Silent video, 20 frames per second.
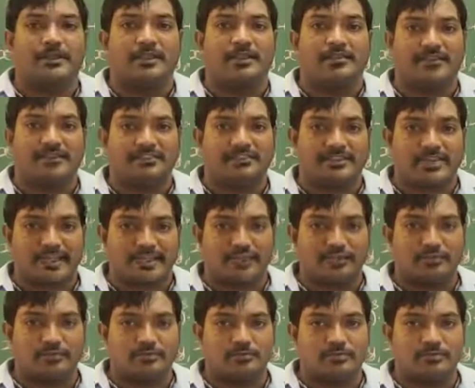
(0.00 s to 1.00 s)
Anyway,
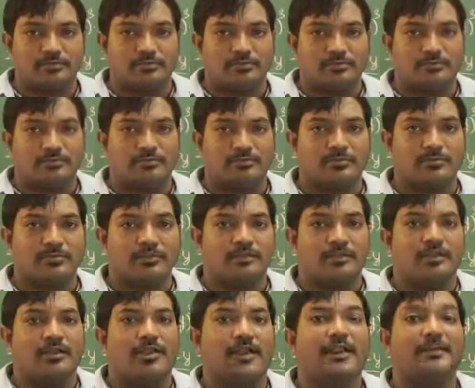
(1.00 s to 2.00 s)
thank you,
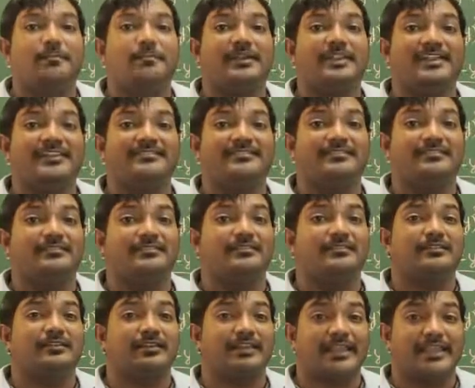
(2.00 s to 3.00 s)
and
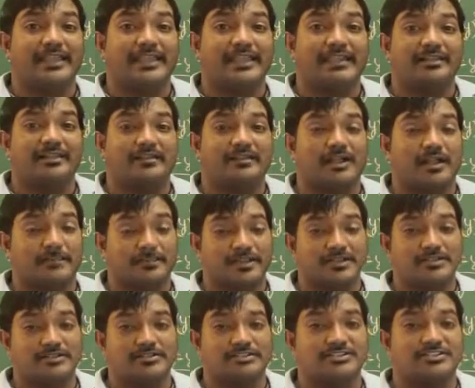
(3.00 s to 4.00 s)
please like,
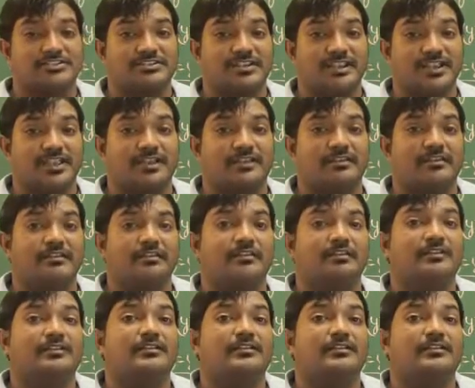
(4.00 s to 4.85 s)
comment, and share,